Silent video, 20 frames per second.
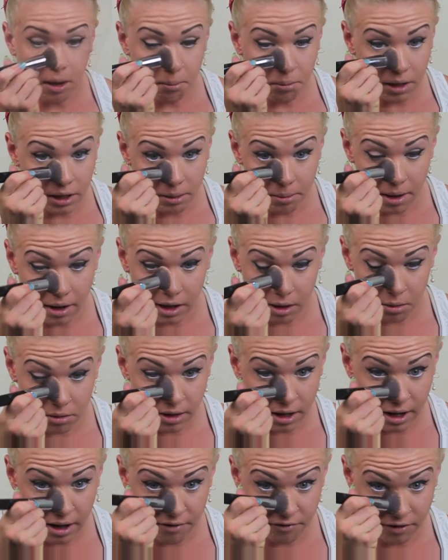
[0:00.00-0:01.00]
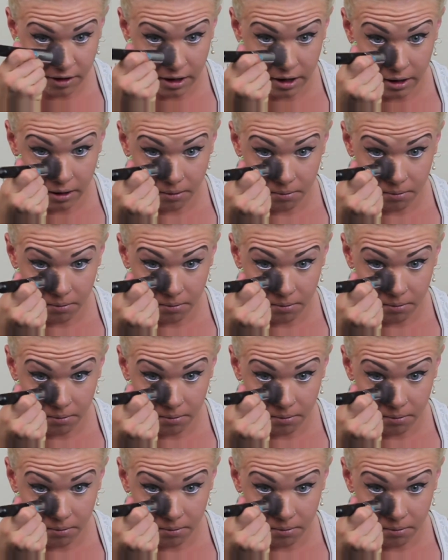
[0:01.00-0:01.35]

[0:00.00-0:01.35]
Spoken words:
Blend back in with that F80.